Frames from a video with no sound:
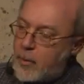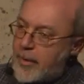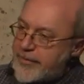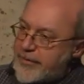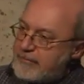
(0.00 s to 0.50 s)

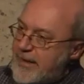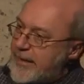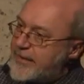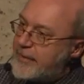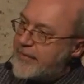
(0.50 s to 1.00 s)
Once the
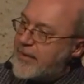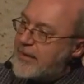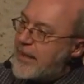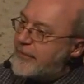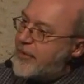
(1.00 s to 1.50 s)
relatives
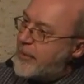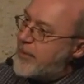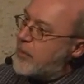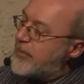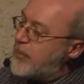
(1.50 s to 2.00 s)
had left you in
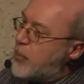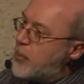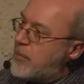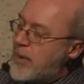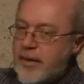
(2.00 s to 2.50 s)
your
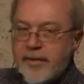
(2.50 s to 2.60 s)
tomb,